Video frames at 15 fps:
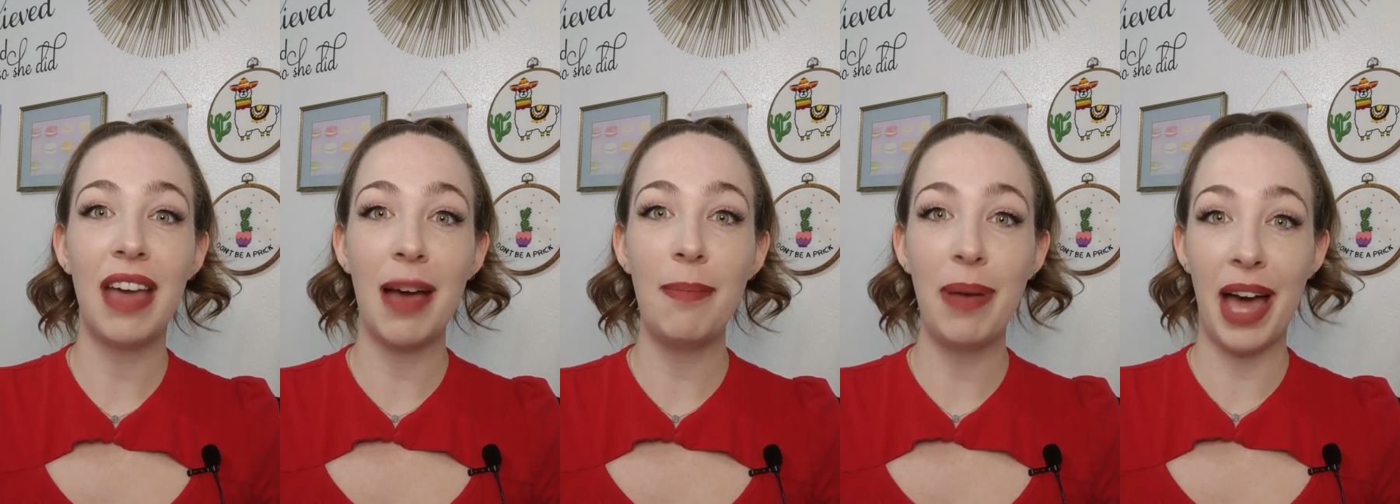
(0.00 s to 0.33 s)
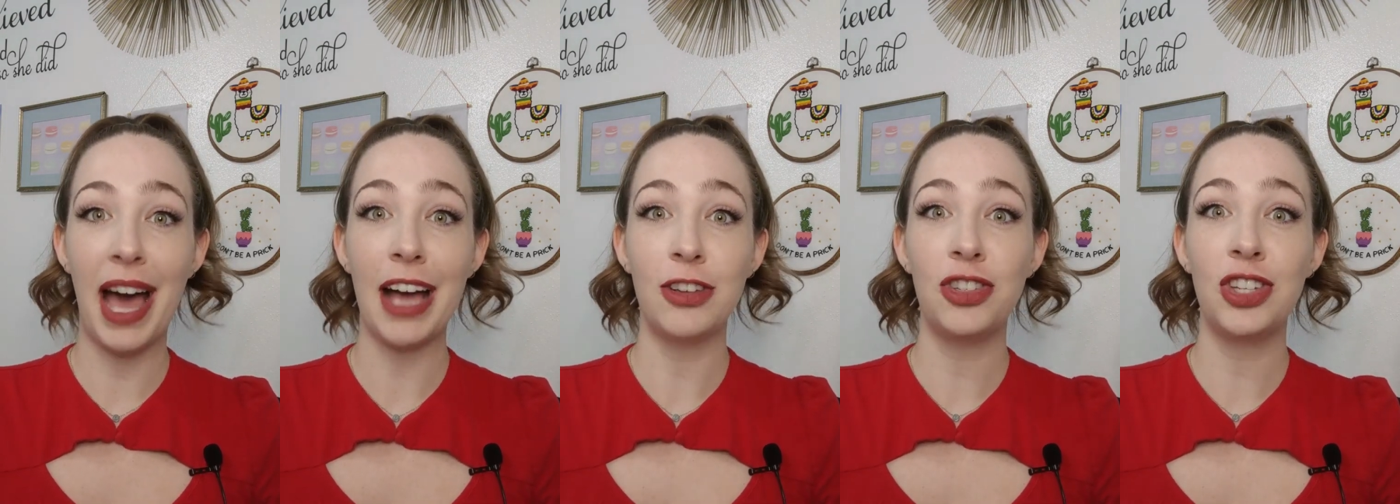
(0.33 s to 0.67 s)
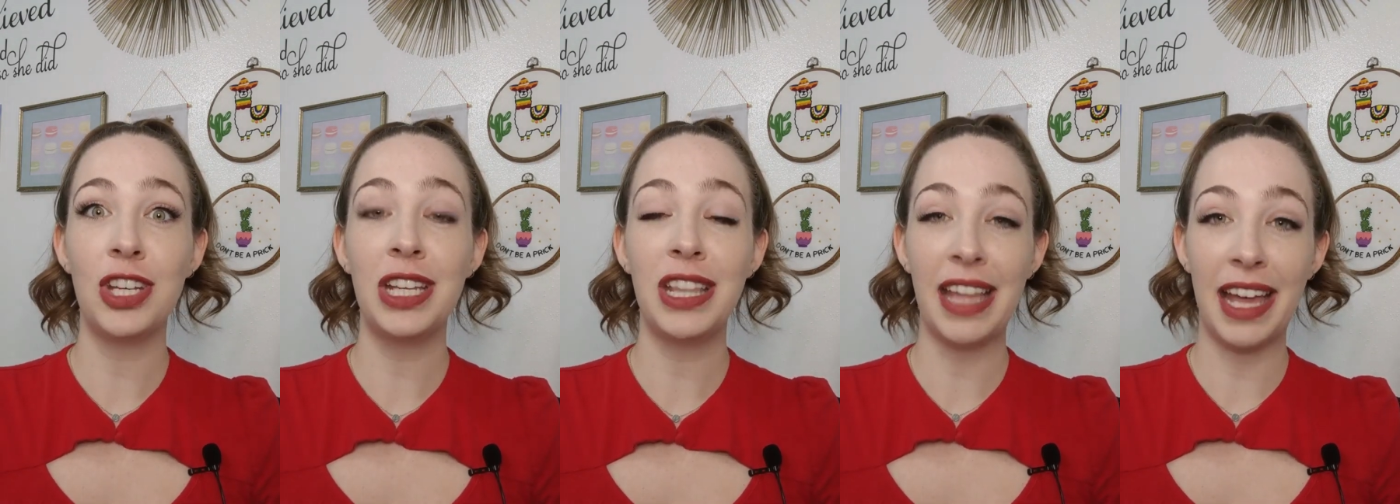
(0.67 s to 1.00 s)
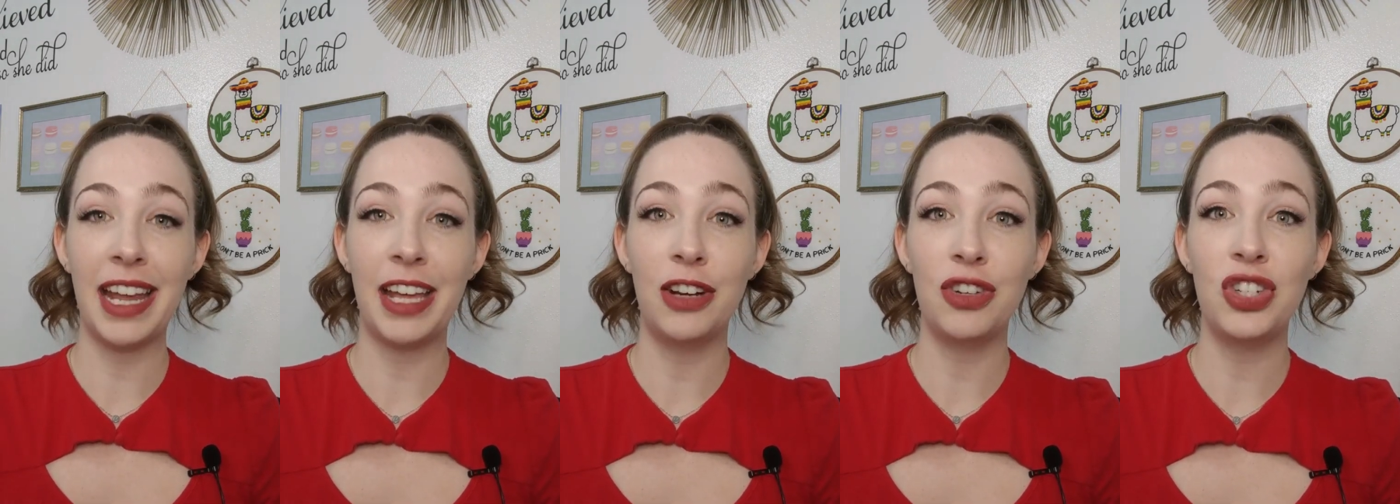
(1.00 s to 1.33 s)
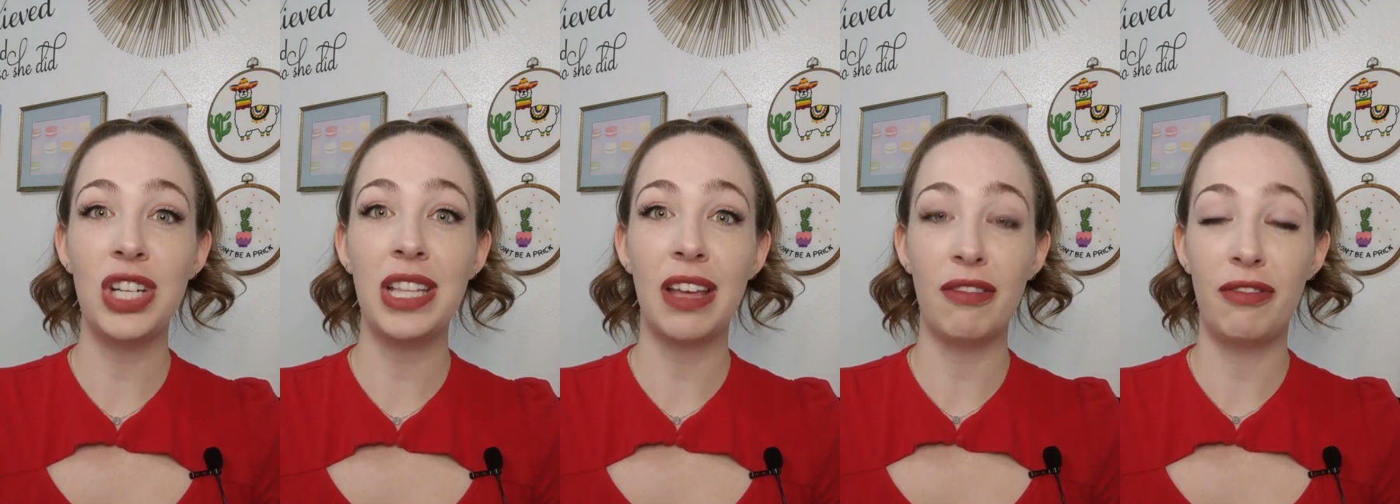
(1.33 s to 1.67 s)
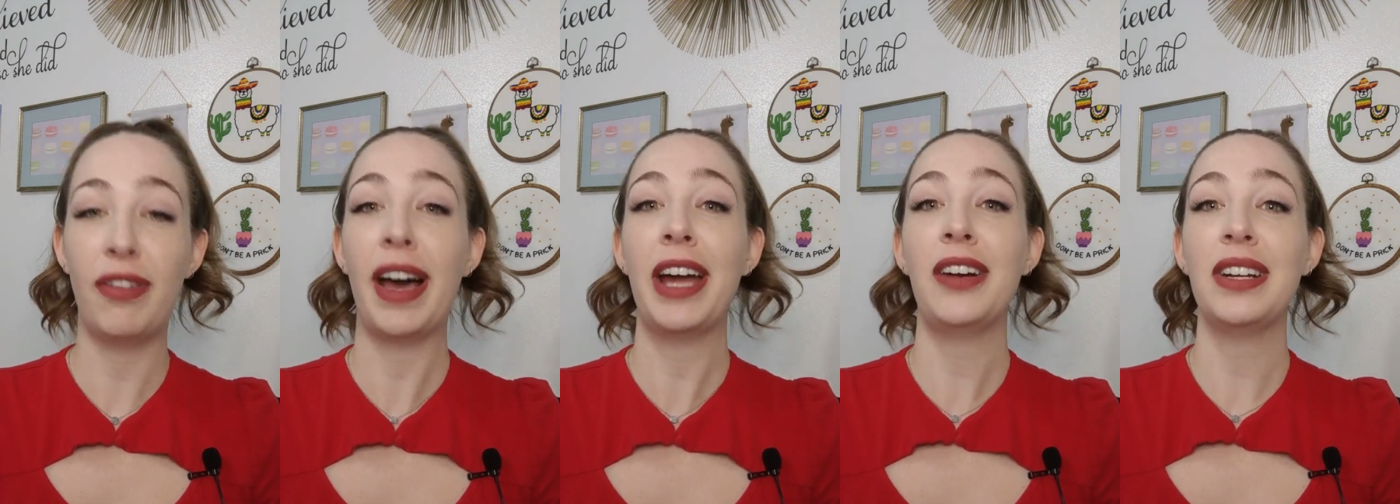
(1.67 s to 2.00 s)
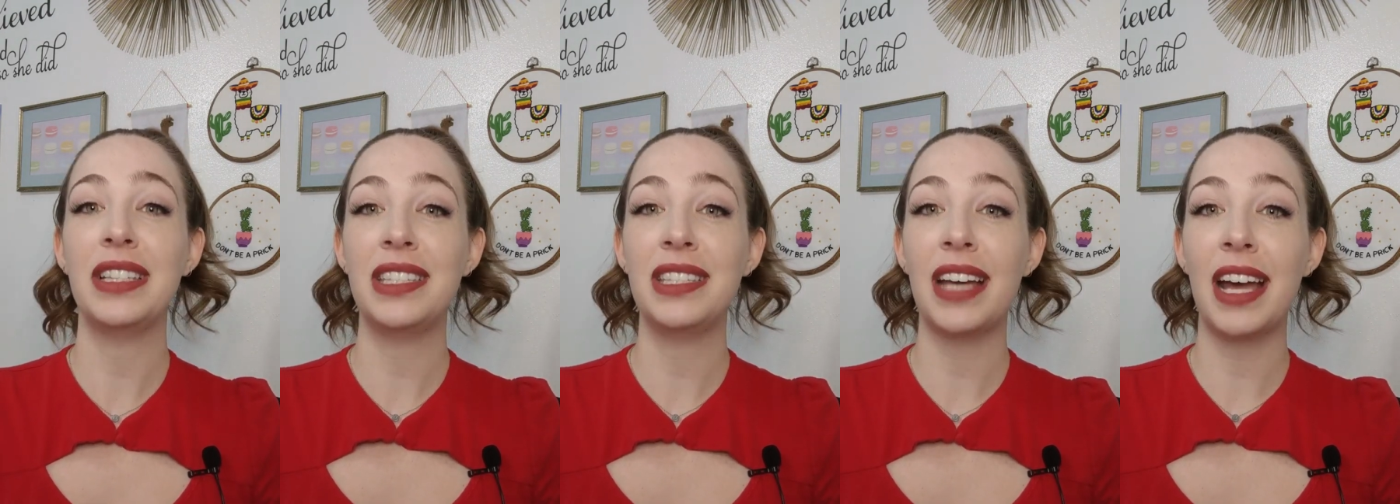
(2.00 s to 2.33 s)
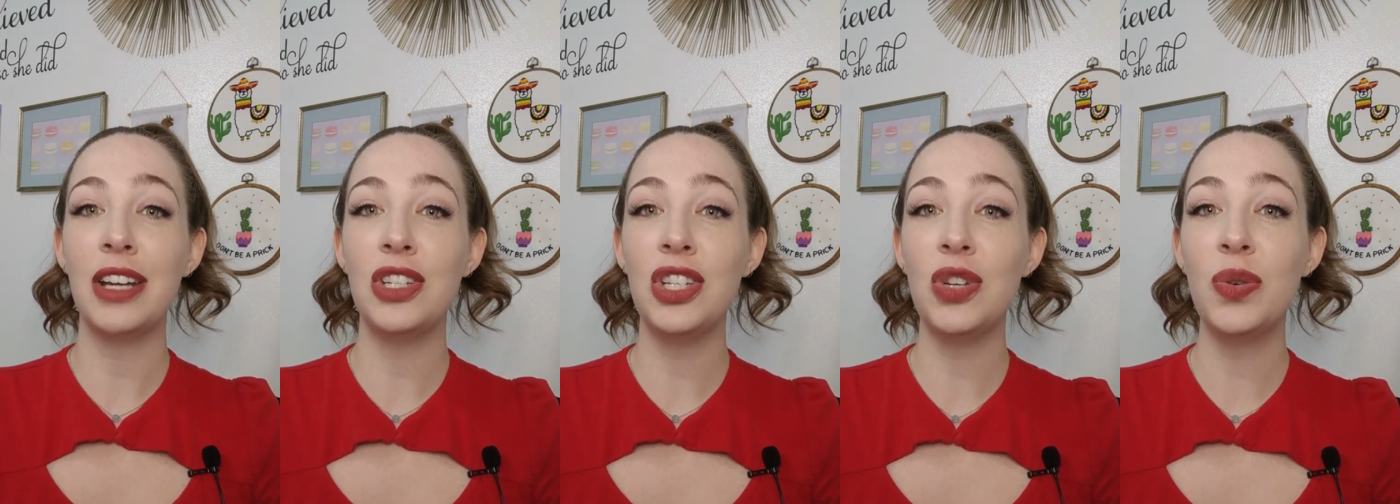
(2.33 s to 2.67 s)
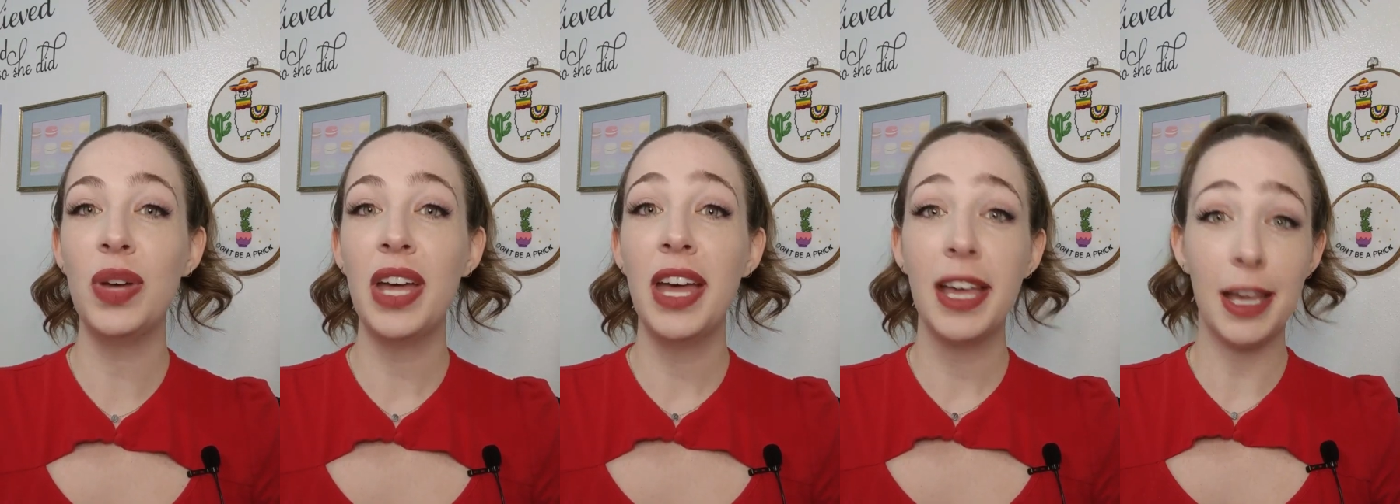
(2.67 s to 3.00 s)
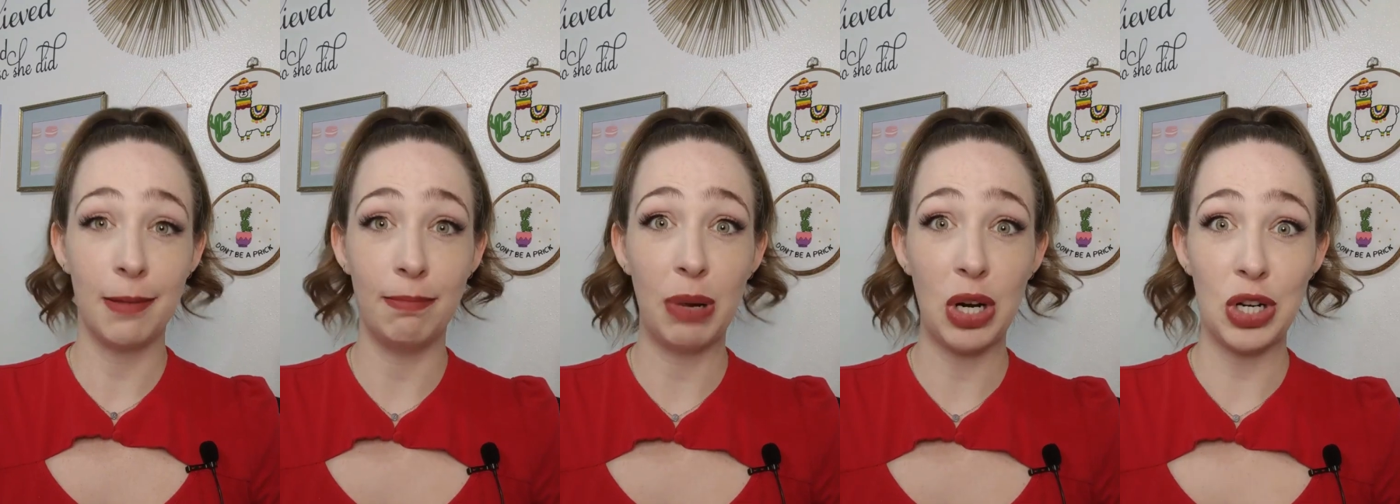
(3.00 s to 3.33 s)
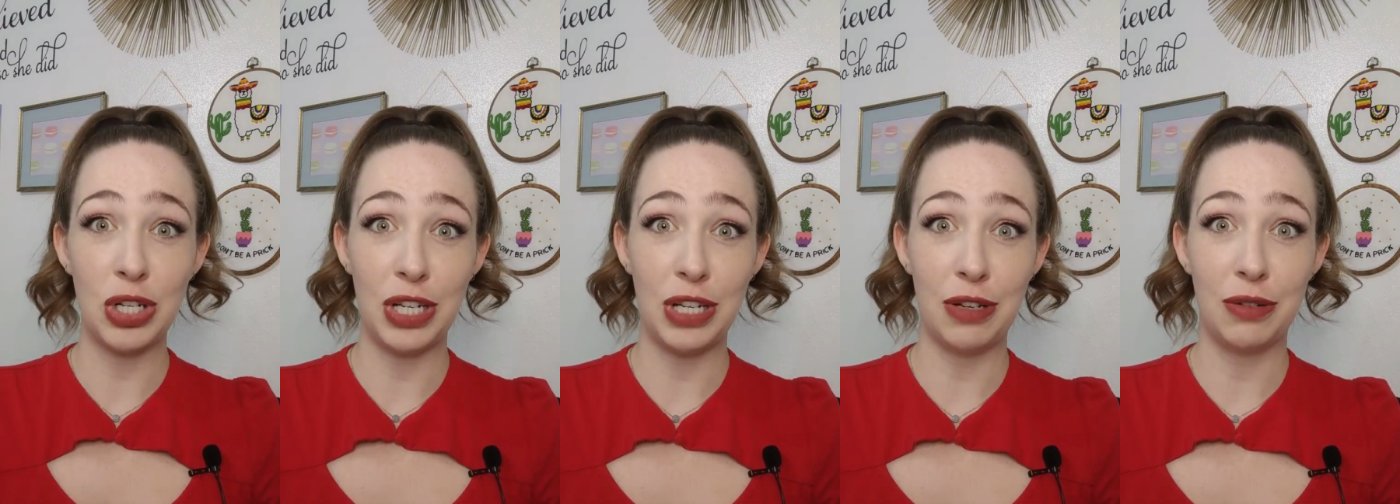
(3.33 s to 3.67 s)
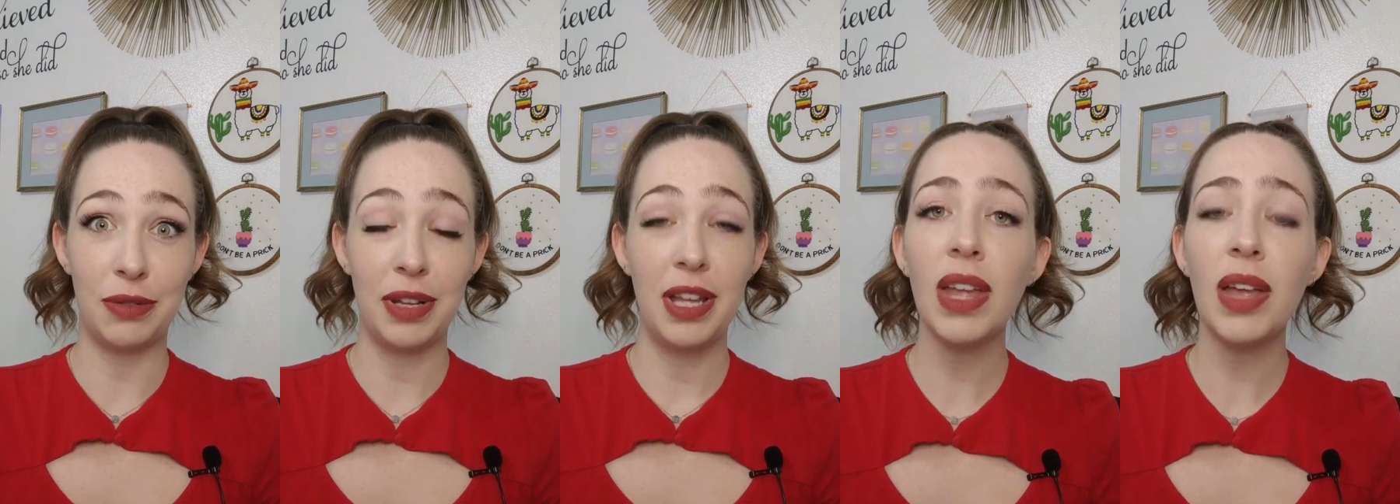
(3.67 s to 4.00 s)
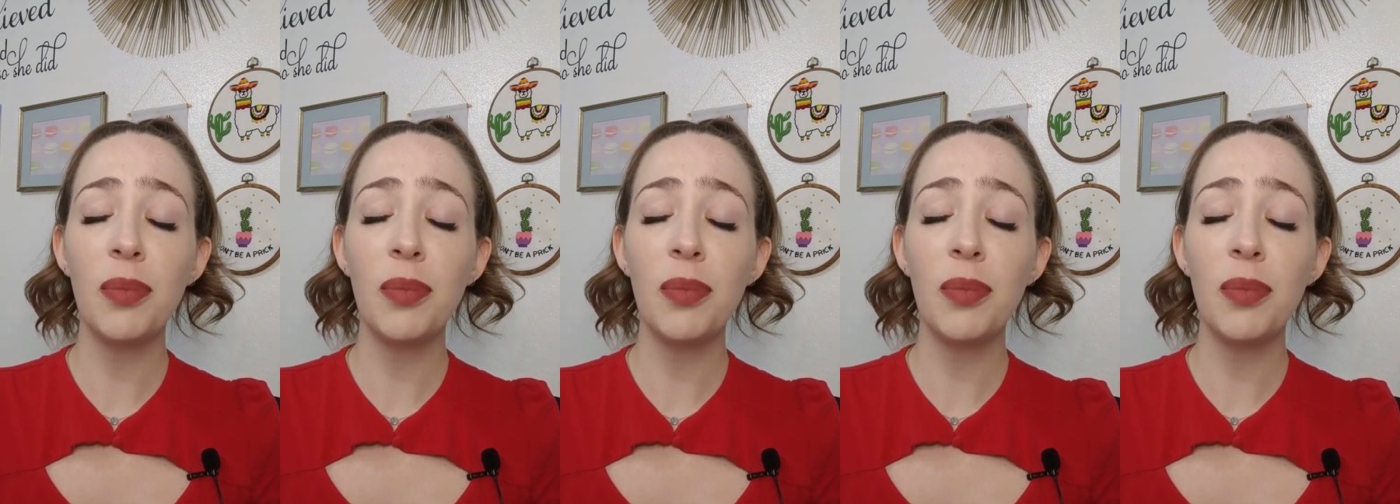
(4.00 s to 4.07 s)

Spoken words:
that passion and that energy and that fire inside you can burn you.